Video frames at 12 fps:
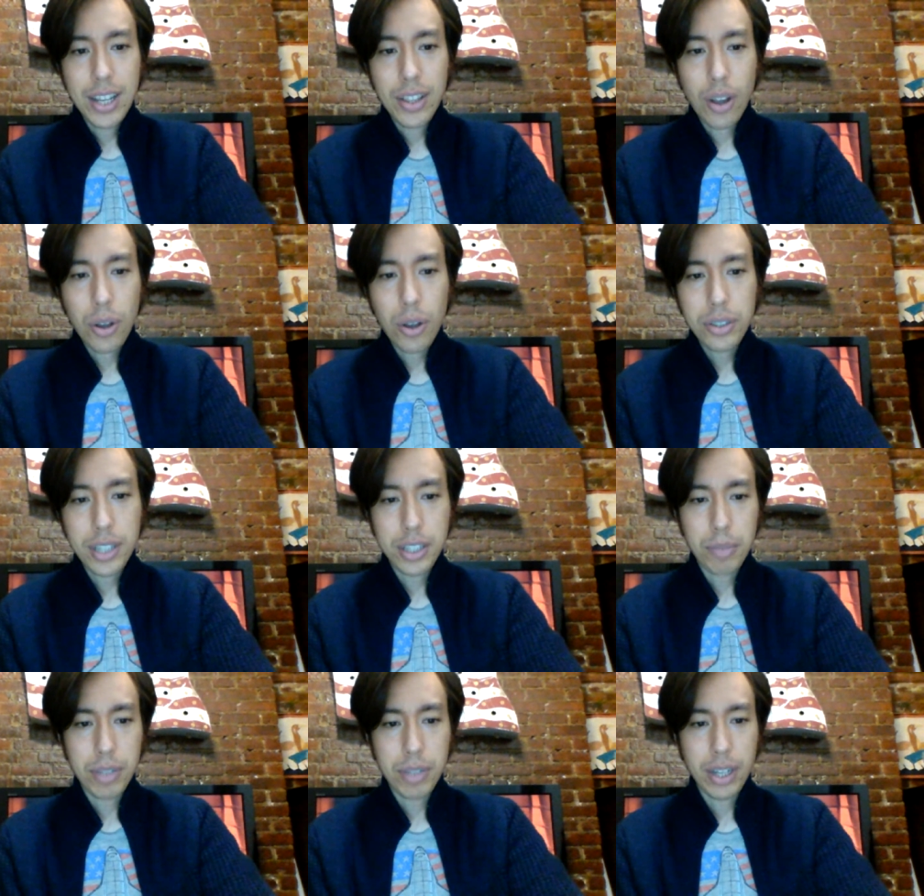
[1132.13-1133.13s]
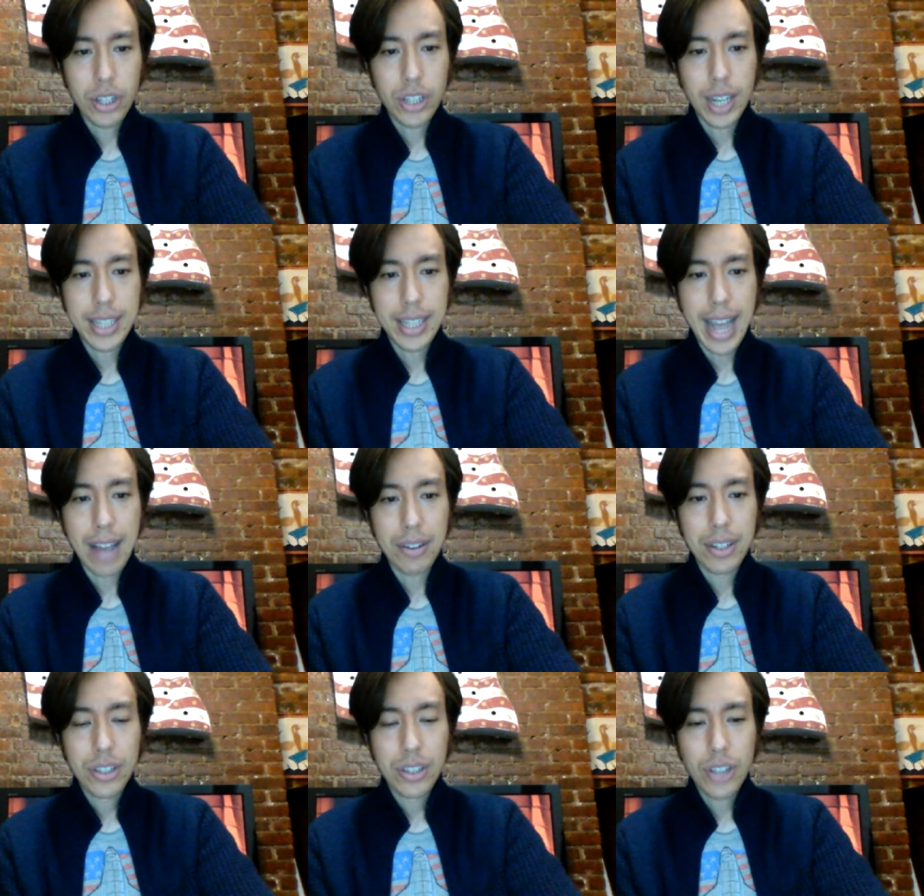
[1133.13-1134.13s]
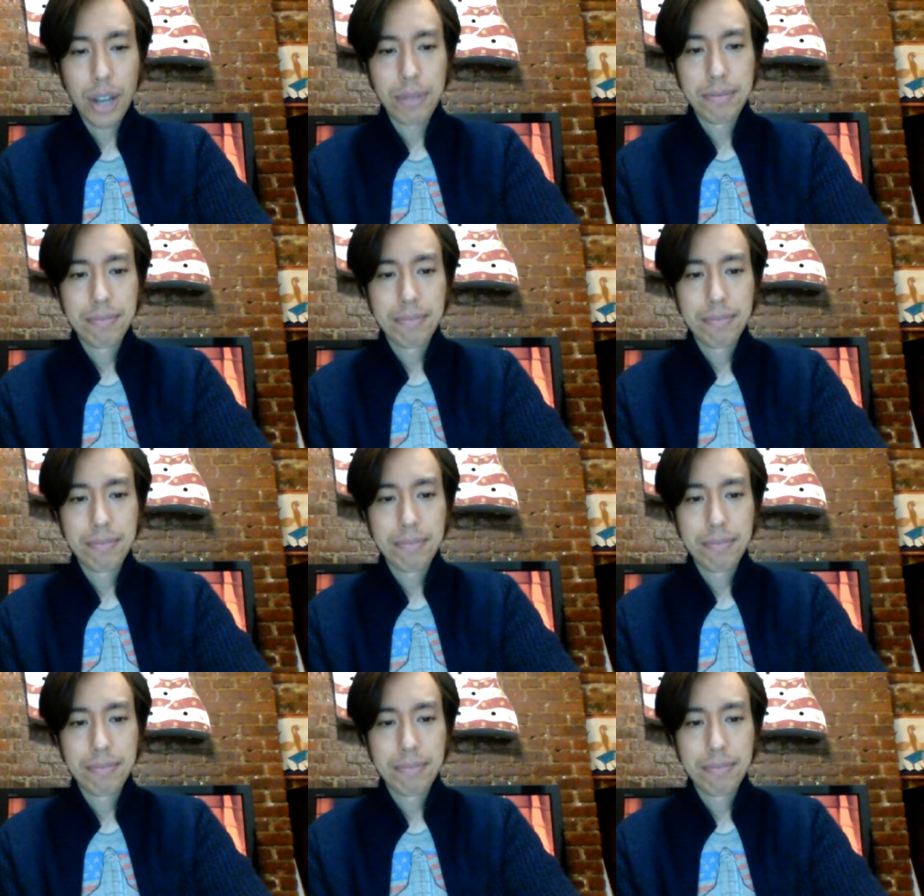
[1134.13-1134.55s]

the whole system's going to shut down. So,